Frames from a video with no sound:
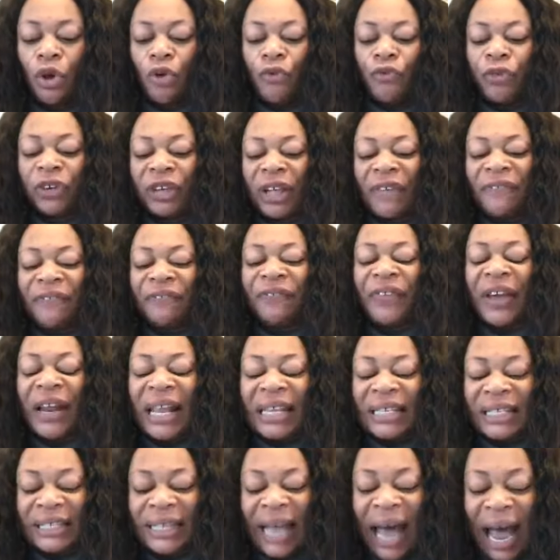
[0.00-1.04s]
For the
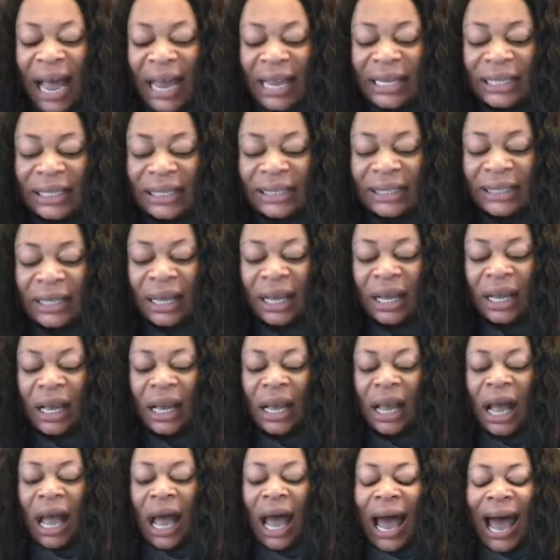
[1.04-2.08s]
Philistines
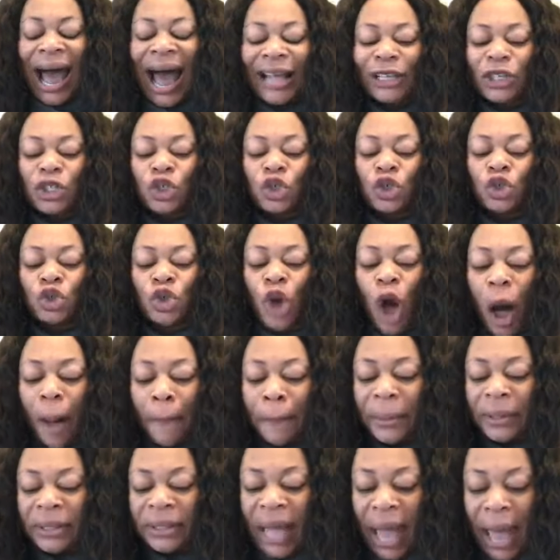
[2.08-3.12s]
had
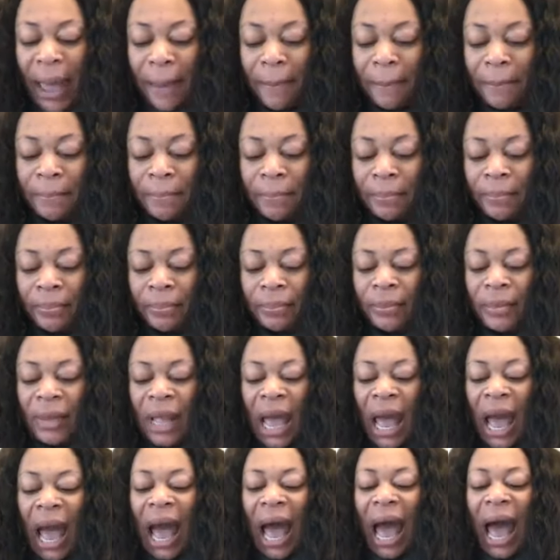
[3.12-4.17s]
stopped them
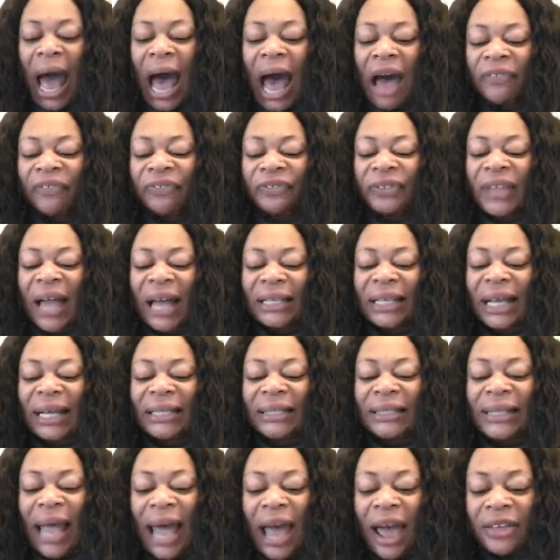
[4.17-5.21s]
after the
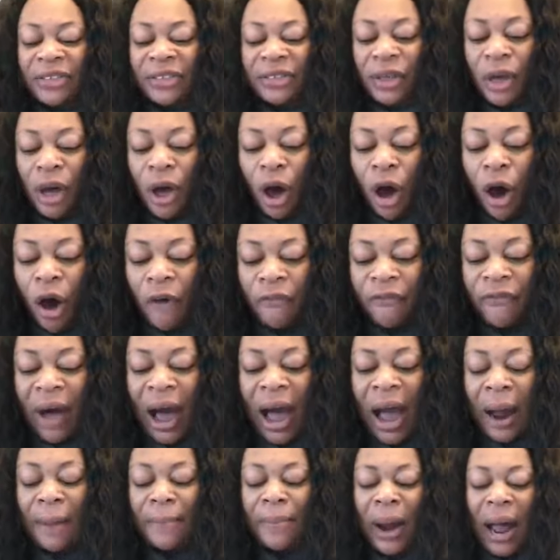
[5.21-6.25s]
death of
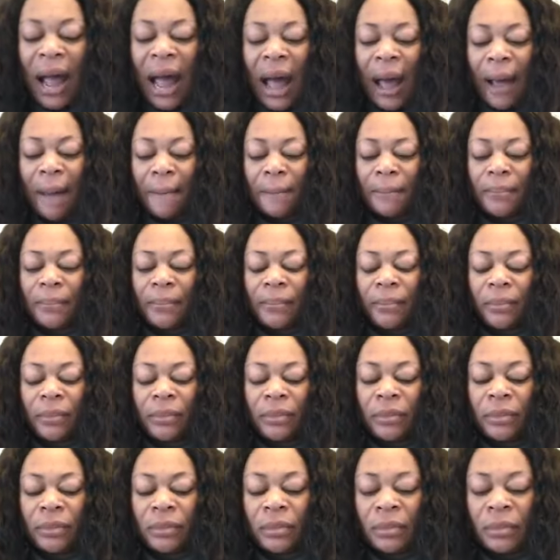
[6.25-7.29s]
Abraham.
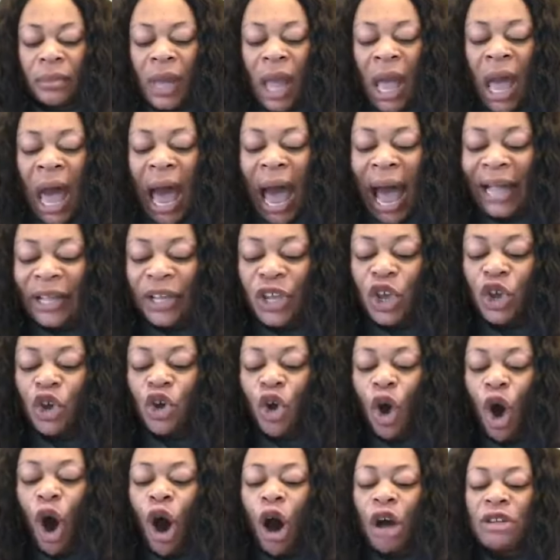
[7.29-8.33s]
And he
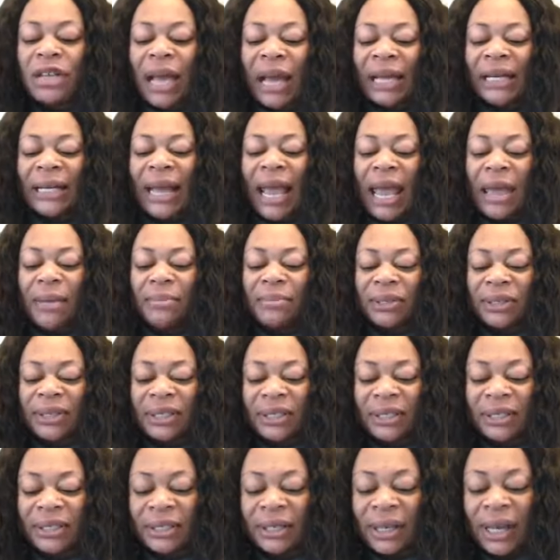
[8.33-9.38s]
called their
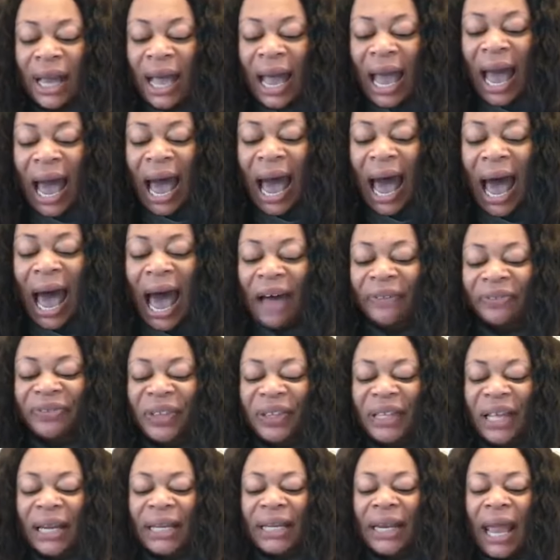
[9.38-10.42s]
names
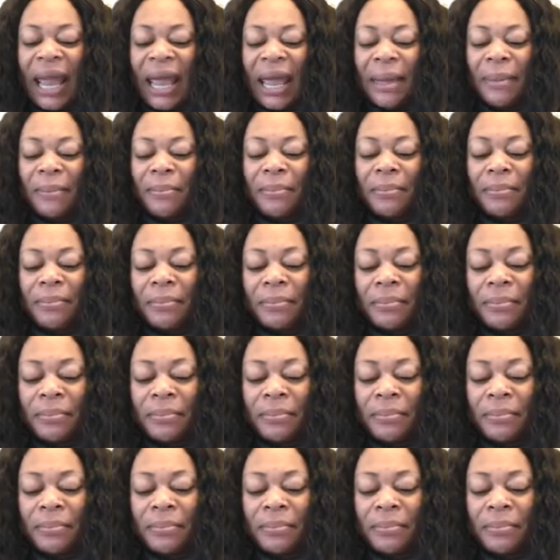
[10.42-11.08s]
after the name,